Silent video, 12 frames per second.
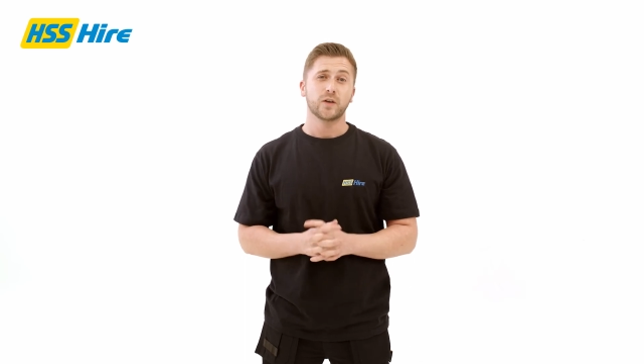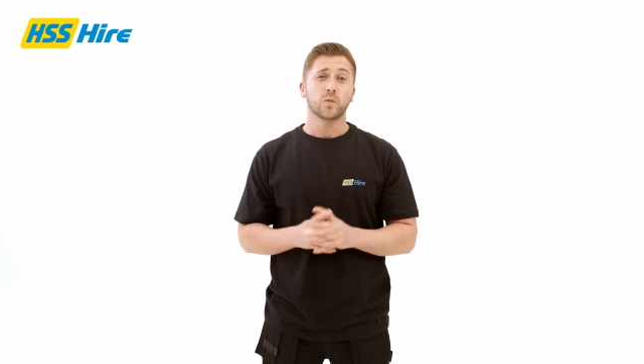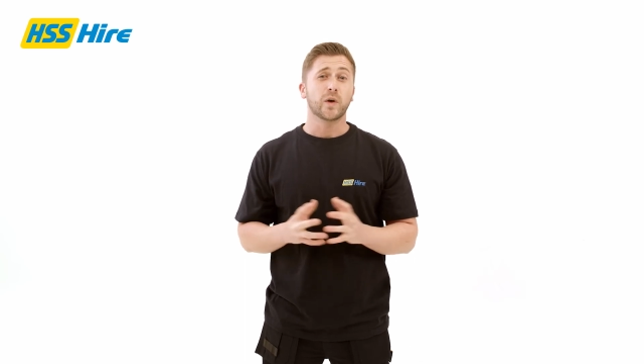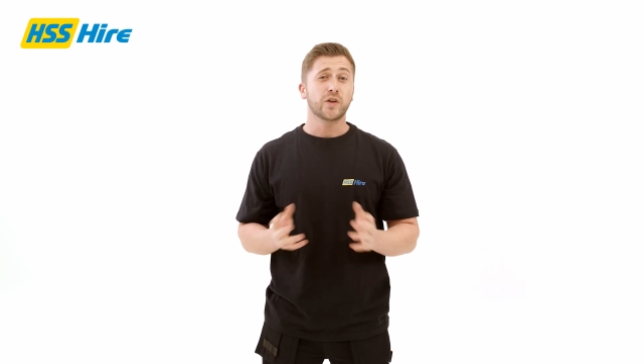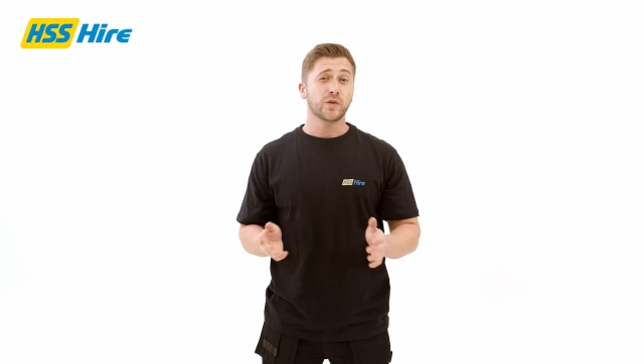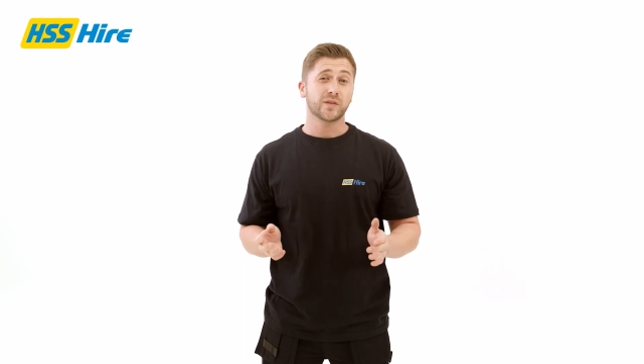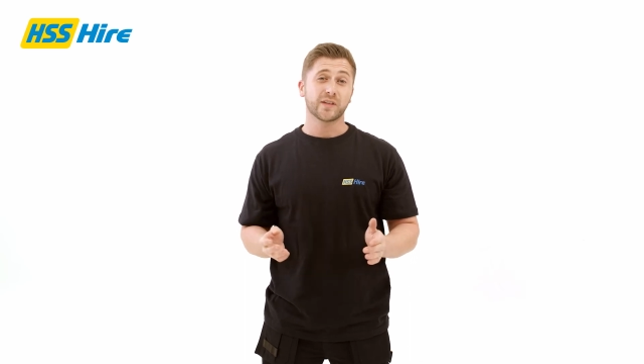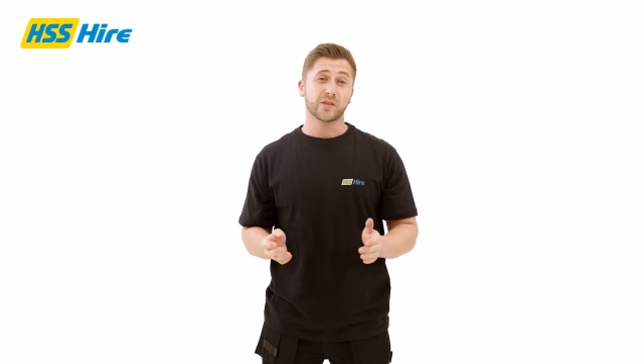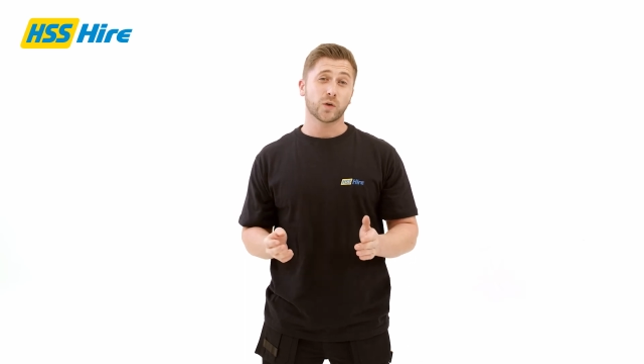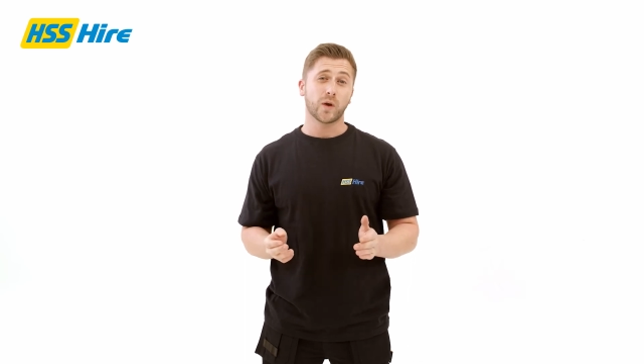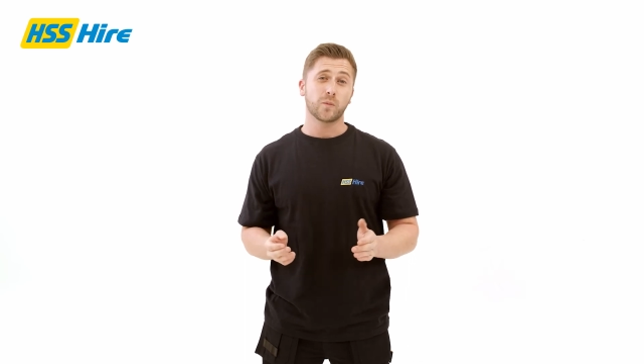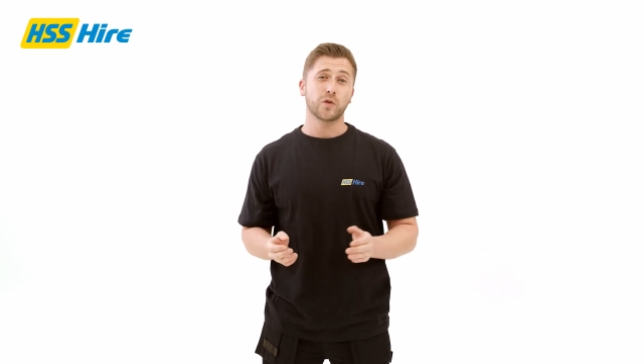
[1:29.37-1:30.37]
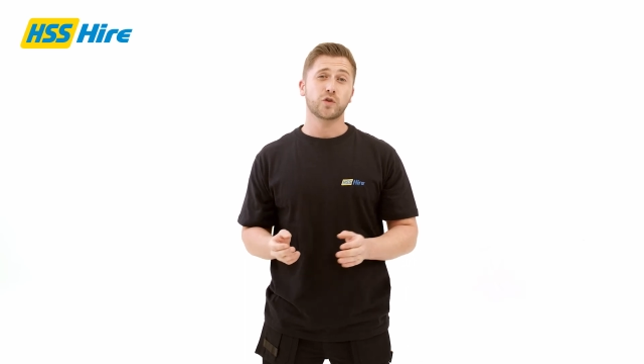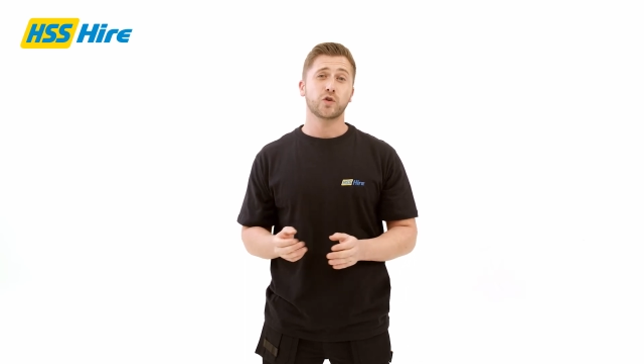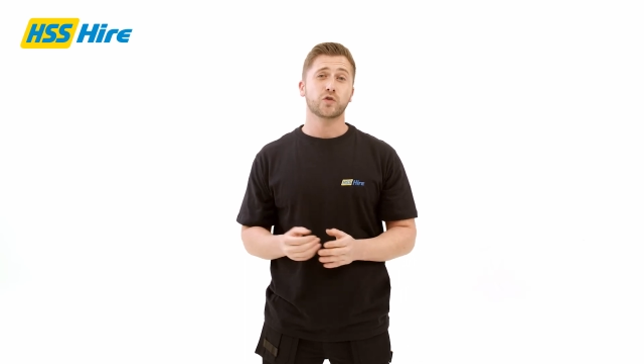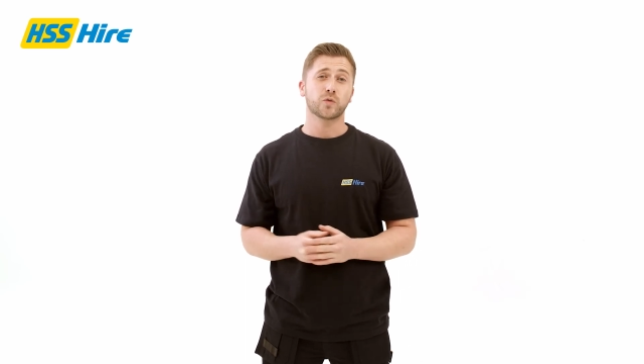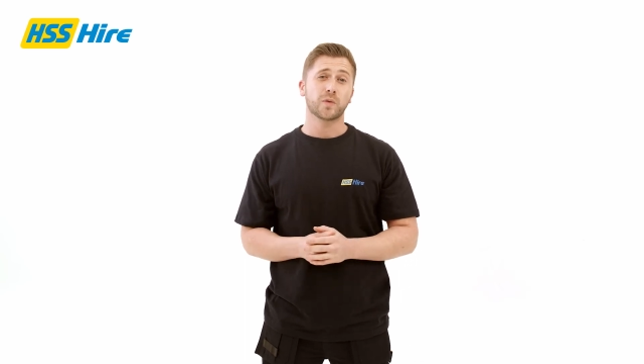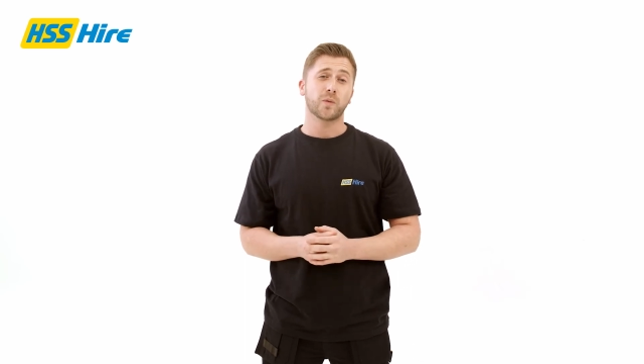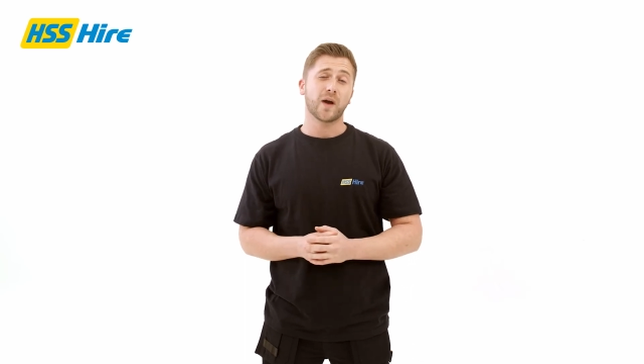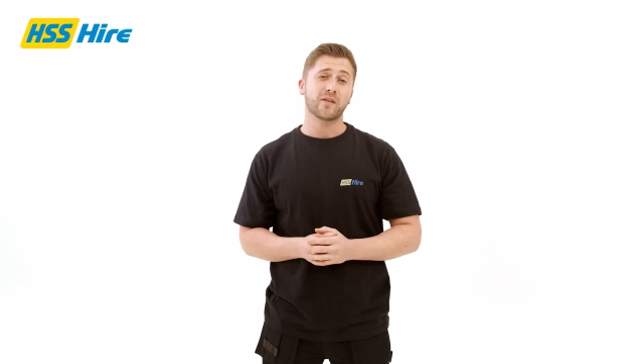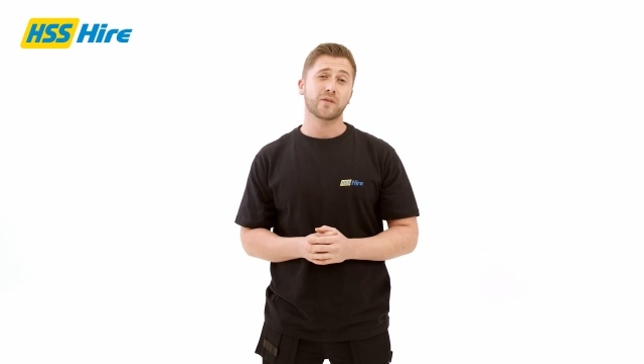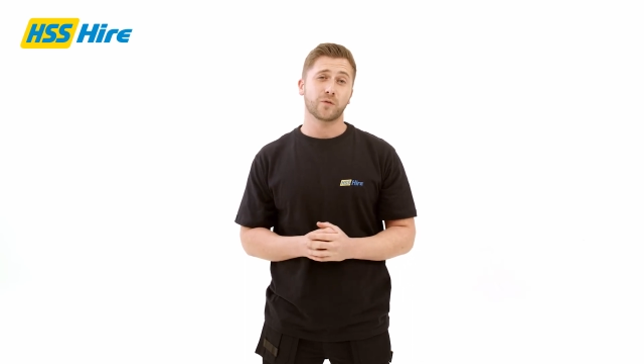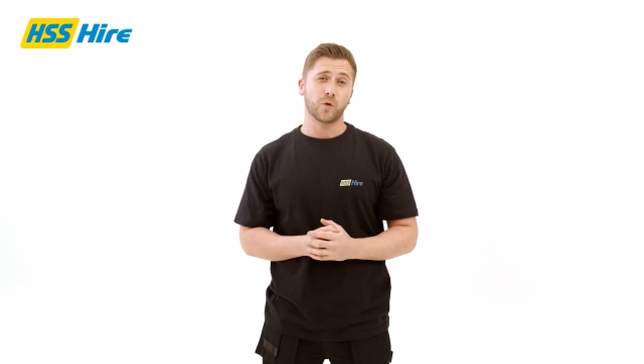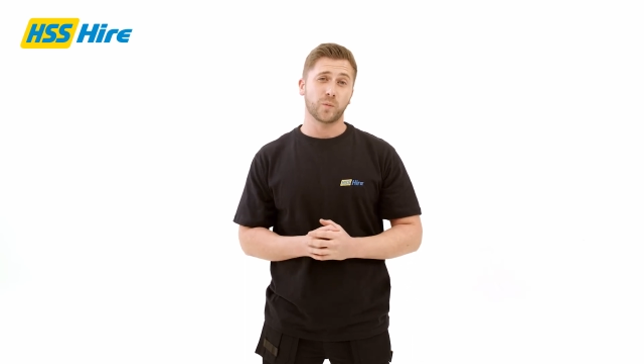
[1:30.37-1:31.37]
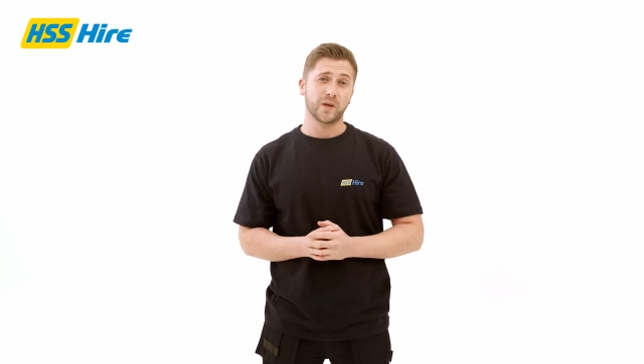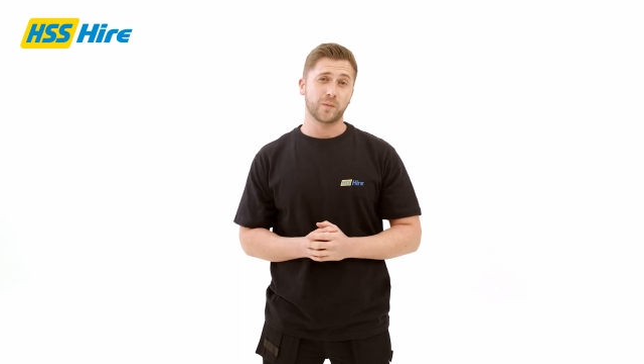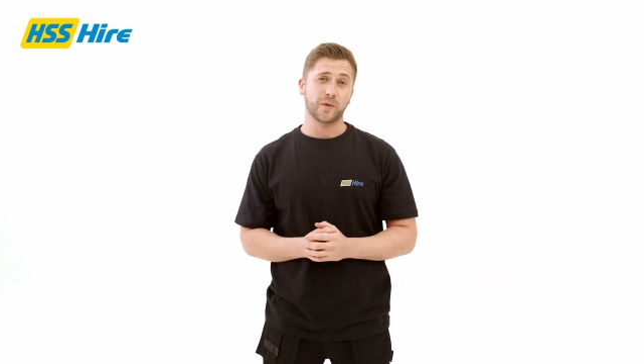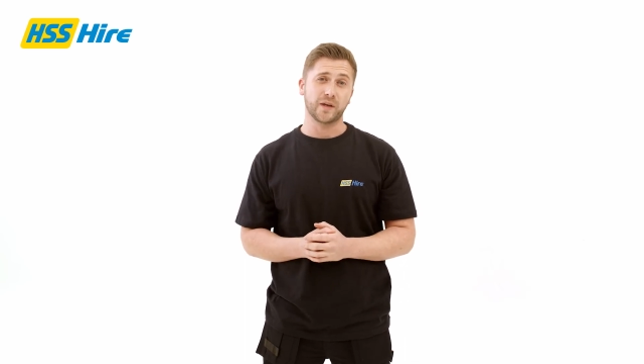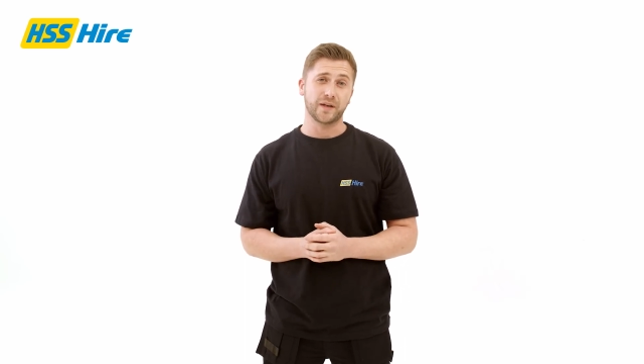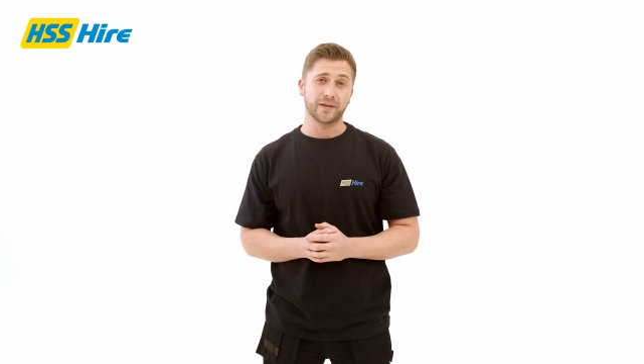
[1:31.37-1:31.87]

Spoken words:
When using this equipment, you should be wearing full PPE,